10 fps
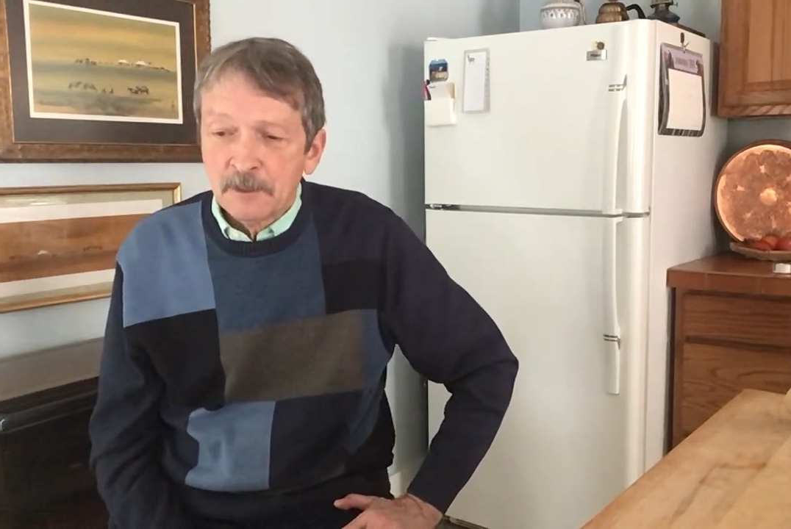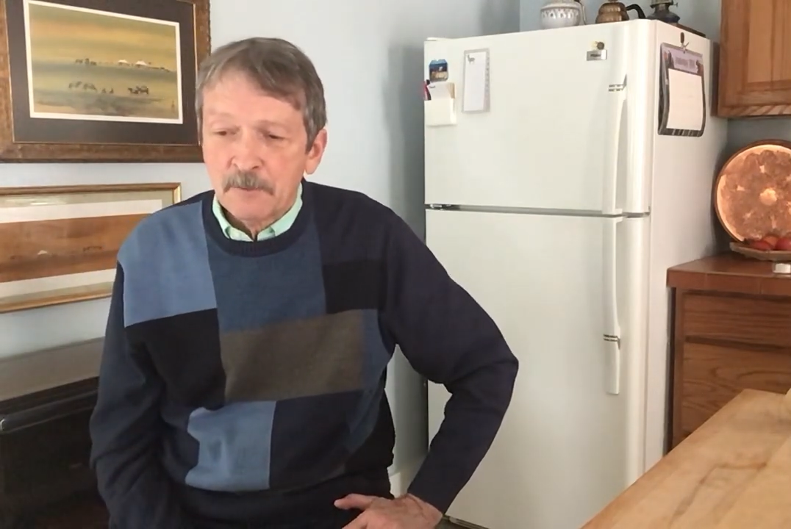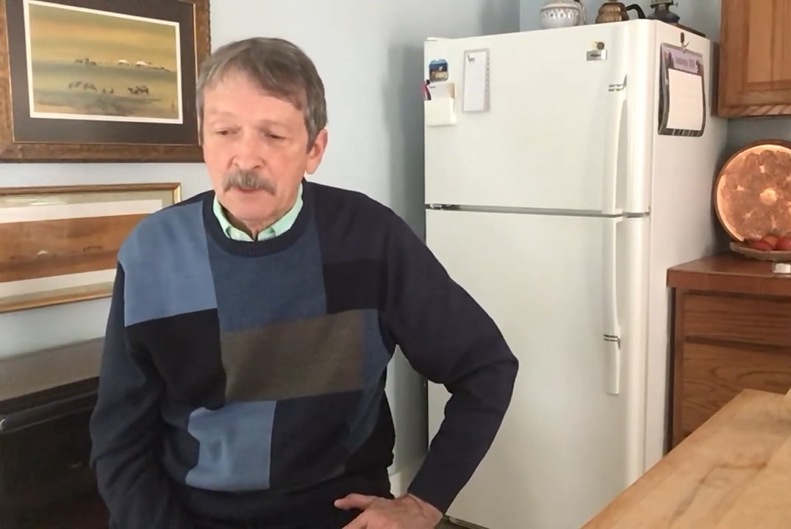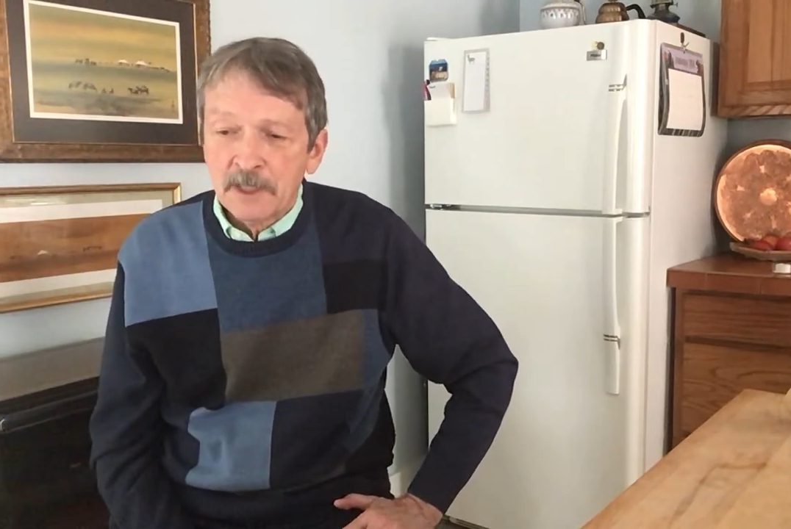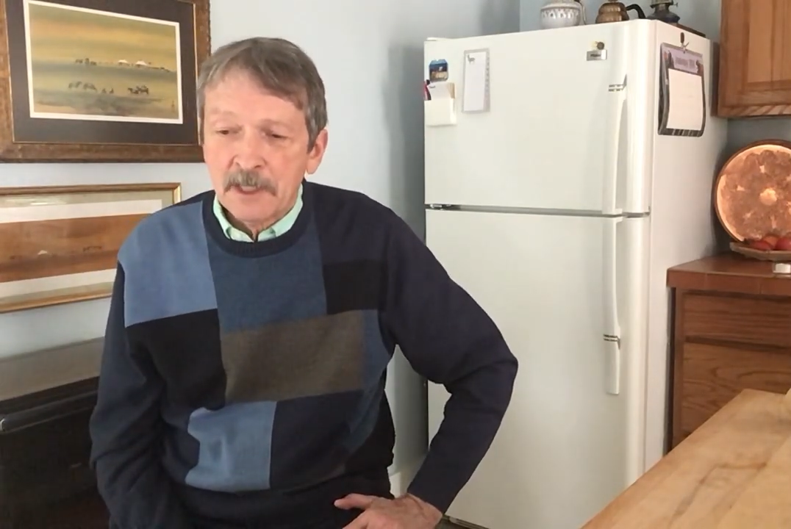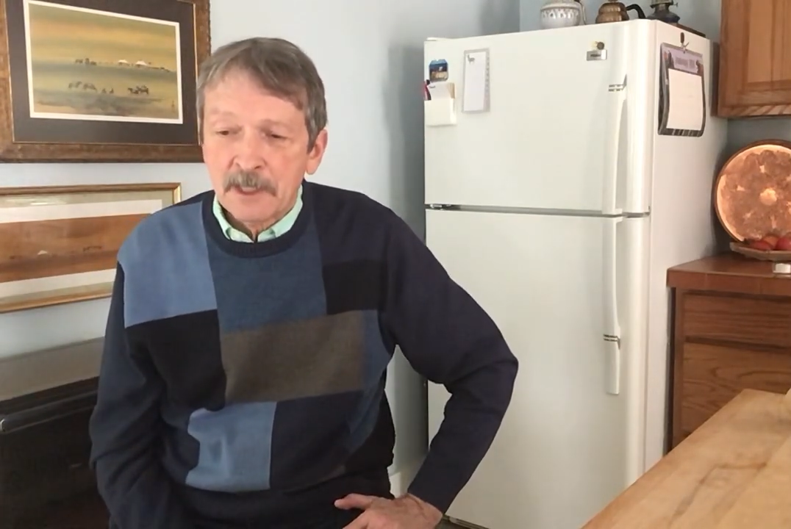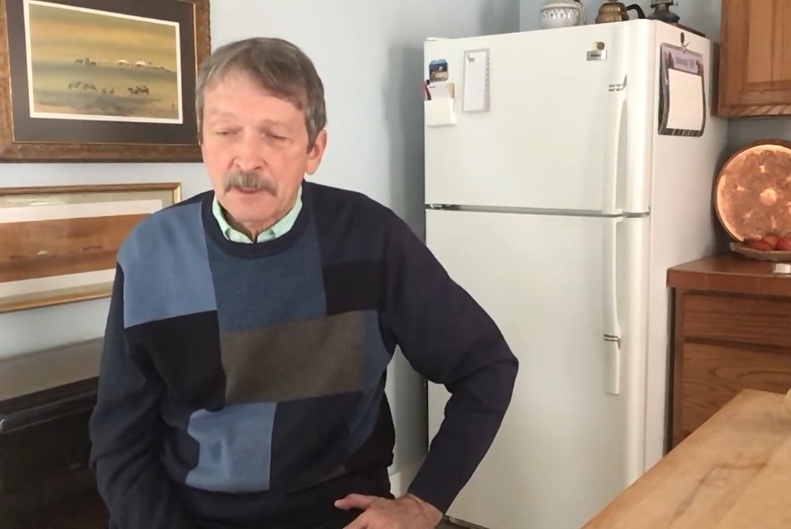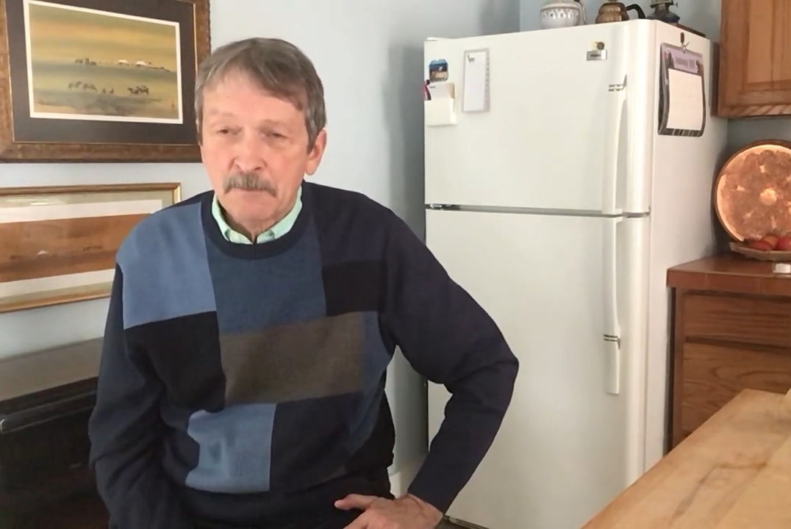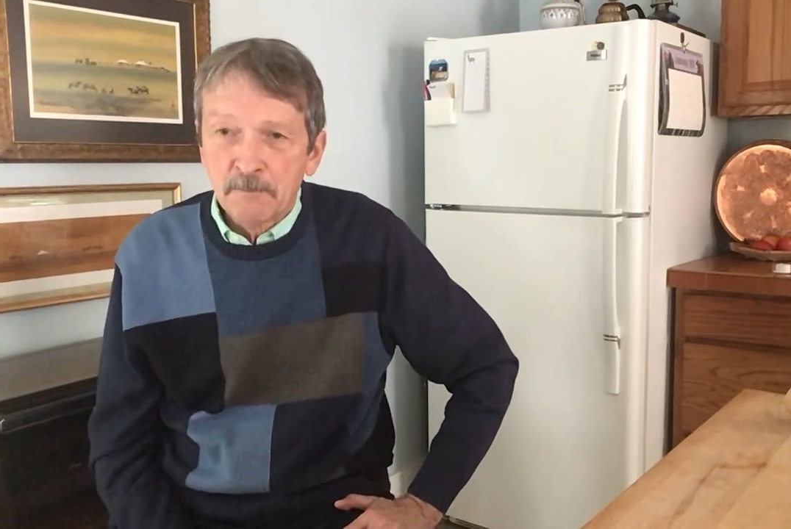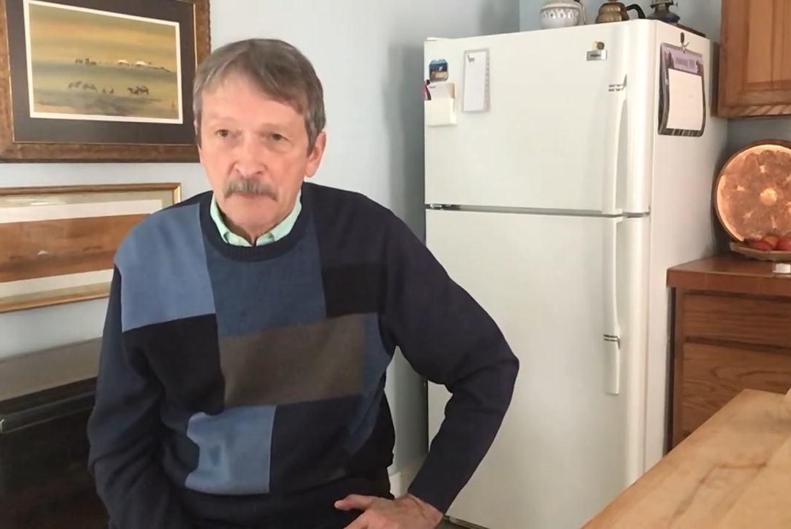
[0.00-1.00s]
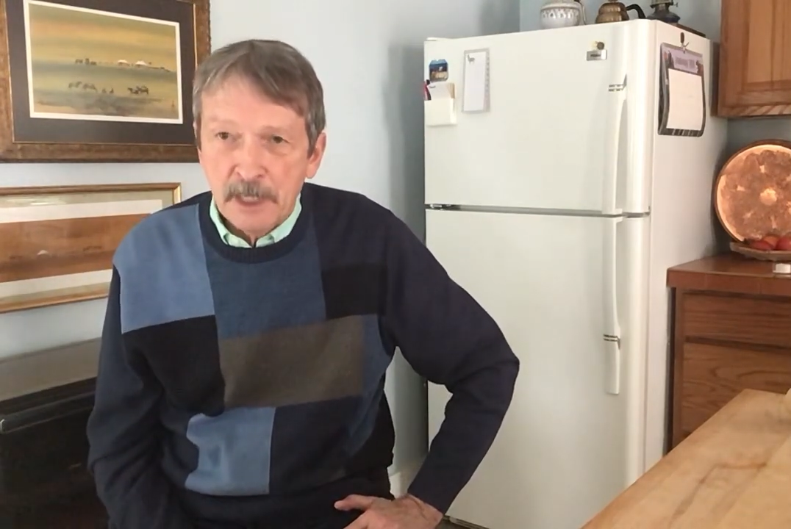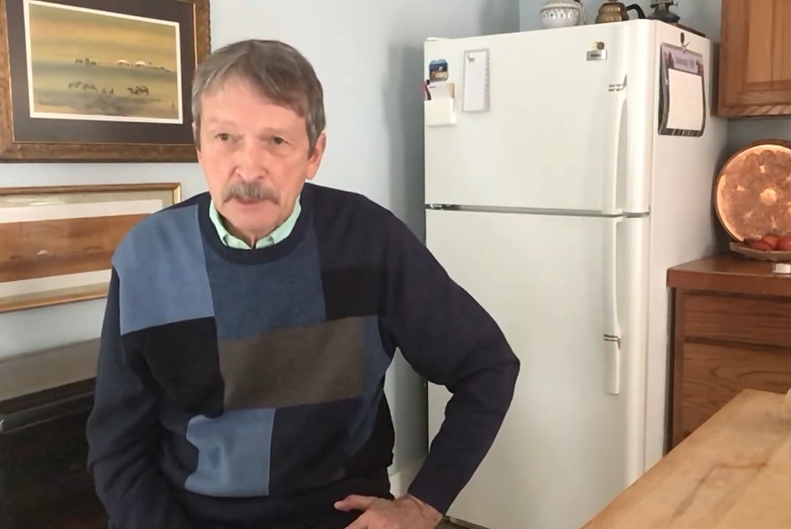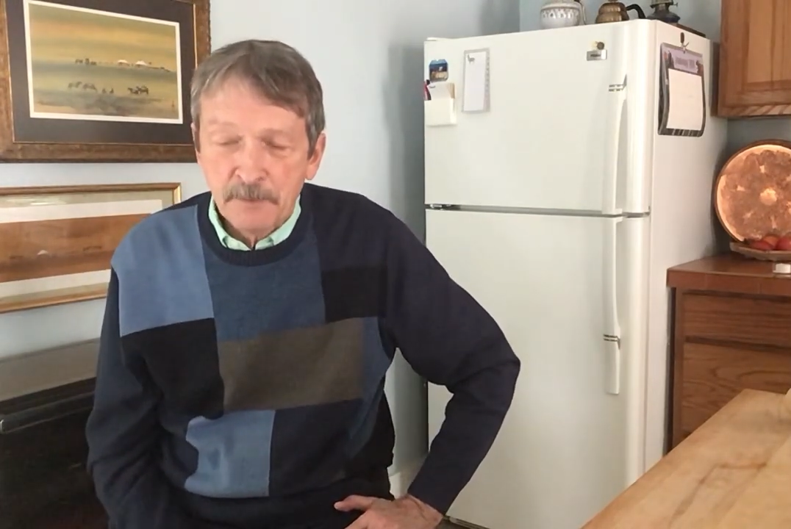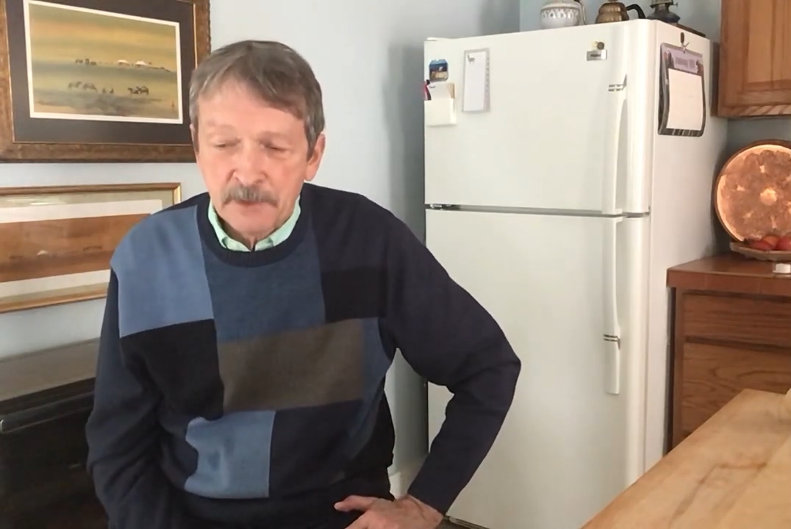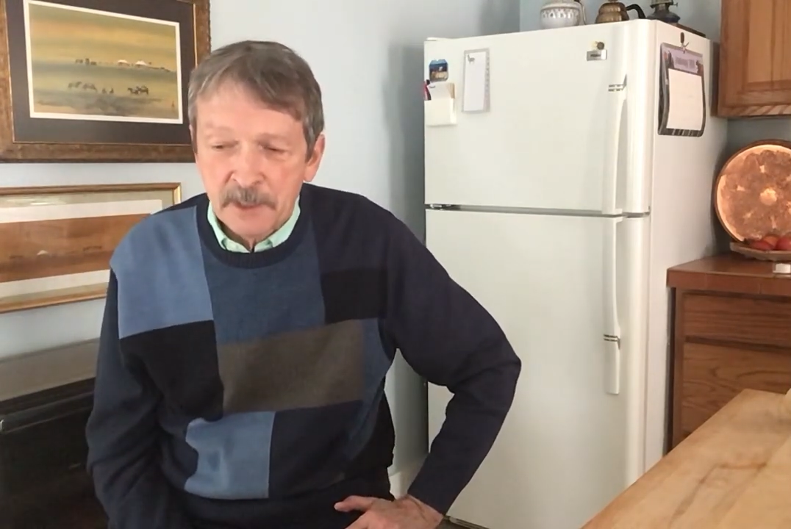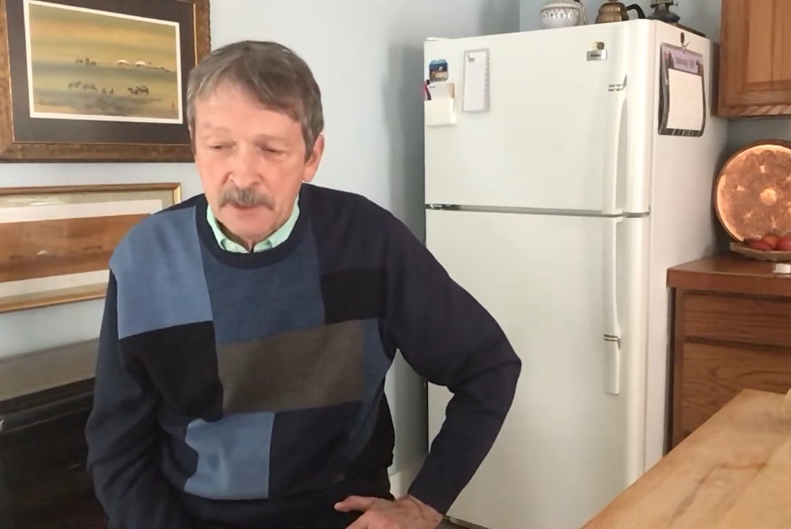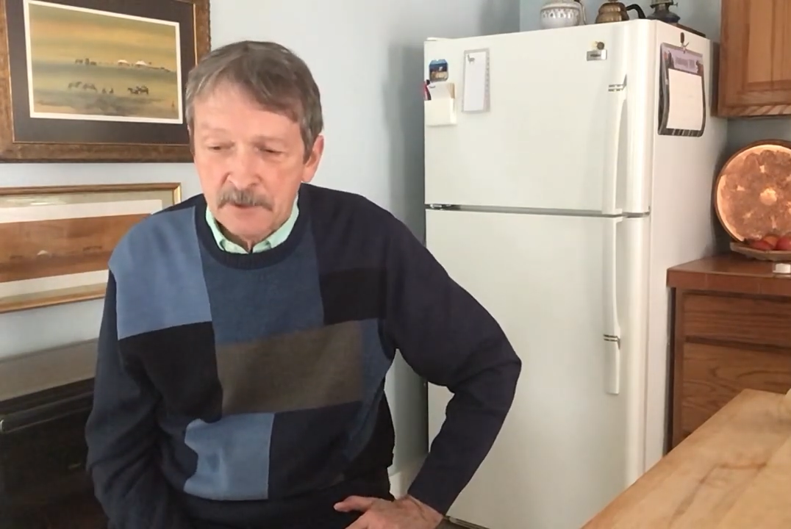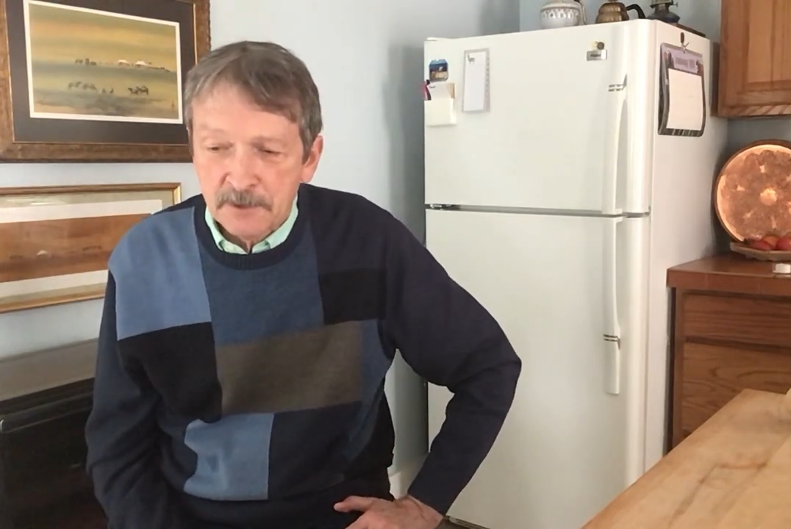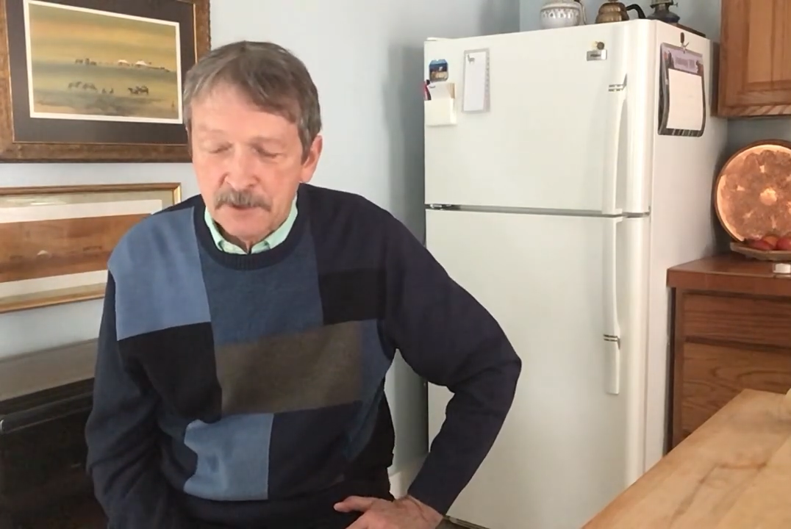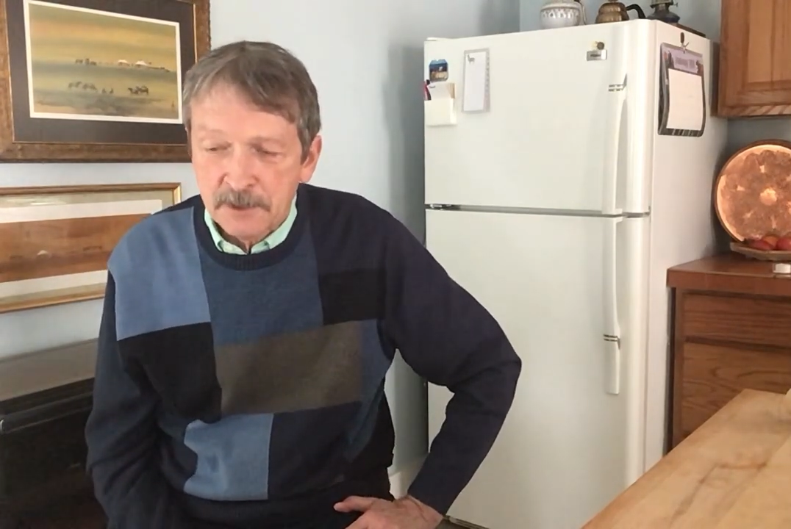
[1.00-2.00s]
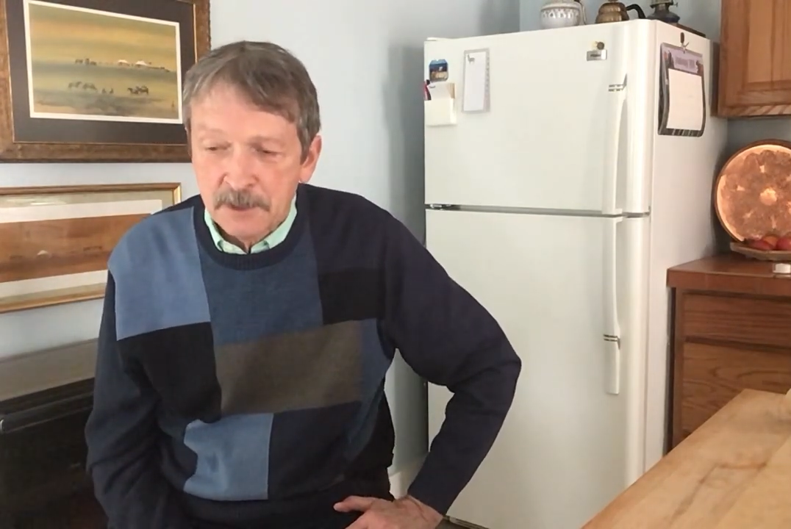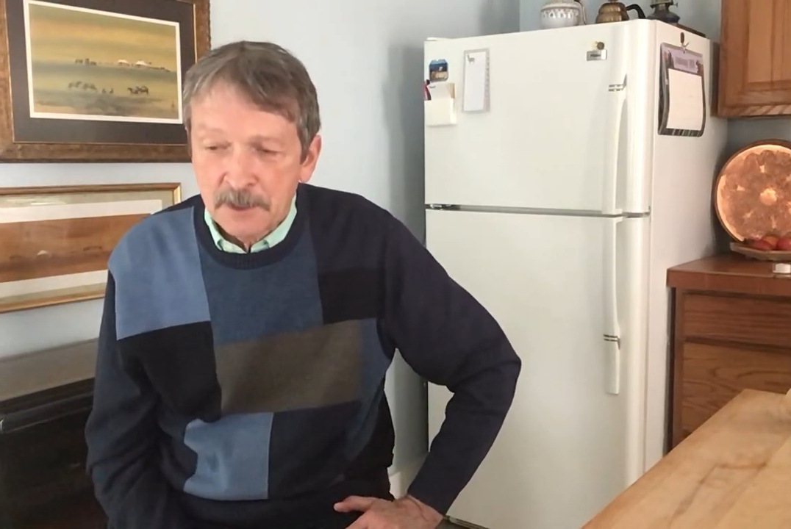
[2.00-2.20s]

we had mashed potatoes,